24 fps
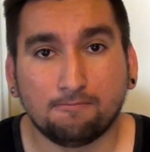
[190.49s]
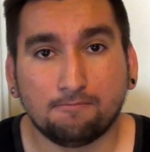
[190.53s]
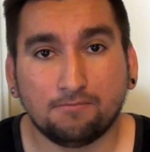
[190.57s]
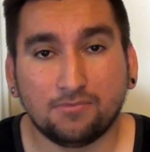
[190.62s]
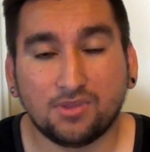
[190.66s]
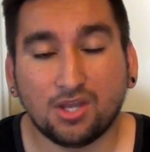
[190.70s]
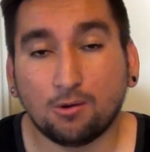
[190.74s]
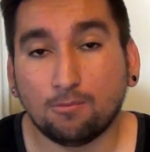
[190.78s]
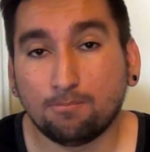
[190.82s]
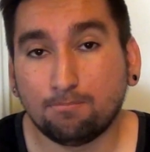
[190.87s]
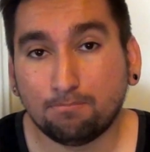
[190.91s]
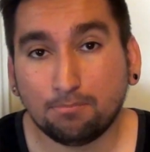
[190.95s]

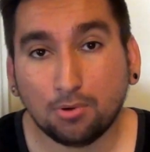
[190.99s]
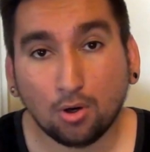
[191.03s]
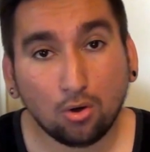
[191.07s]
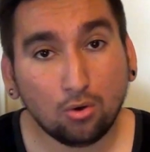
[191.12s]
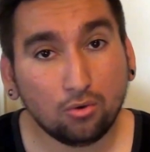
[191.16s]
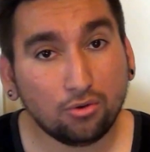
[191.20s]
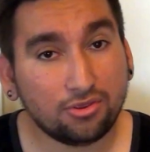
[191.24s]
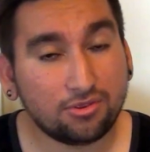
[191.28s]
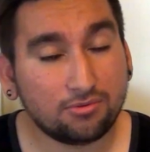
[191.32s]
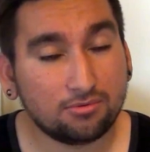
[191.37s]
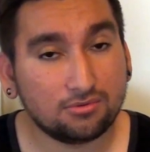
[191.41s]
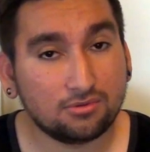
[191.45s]
Now,
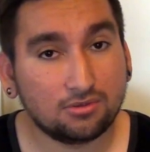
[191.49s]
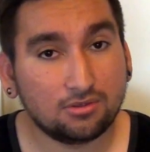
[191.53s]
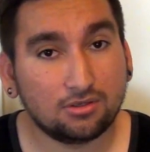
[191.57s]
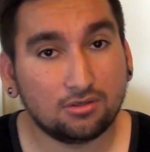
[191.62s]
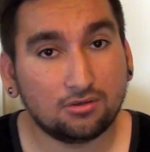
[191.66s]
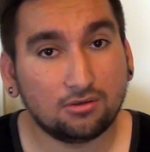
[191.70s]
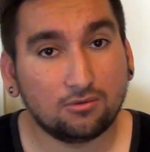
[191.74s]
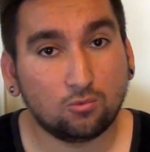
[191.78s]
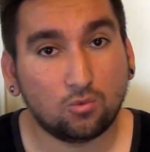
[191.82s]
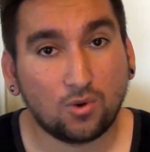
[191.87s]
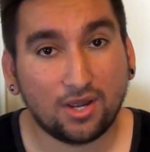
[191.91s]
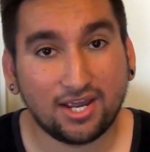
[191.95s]
both
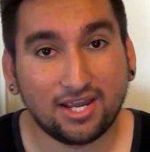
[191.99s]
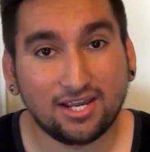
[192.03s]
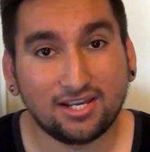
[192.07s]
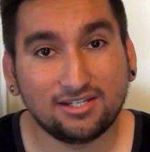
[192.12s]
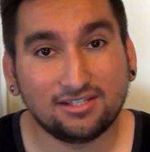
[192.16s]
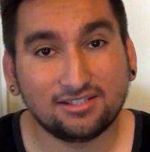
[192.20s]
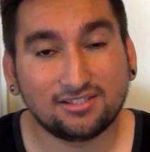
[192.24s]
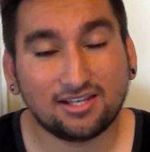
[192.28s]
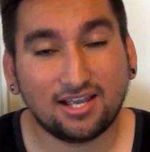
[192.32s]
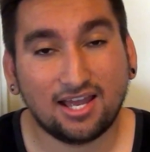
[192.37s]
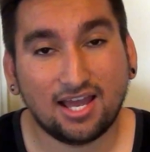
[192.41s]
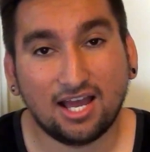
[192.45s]

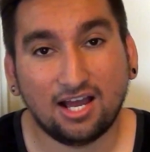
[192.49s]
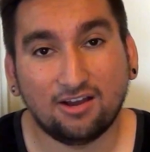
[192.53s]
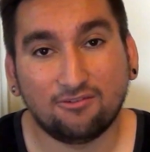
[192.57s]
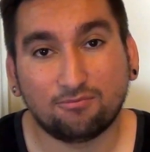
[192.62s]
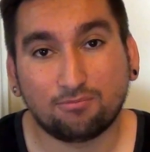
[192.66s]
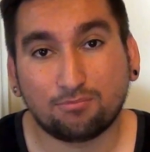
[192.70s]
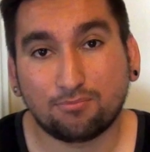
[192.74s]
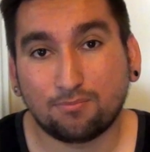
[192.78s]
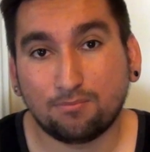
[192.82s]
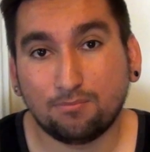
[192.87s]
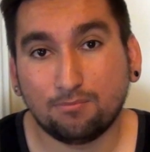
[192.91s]
ways have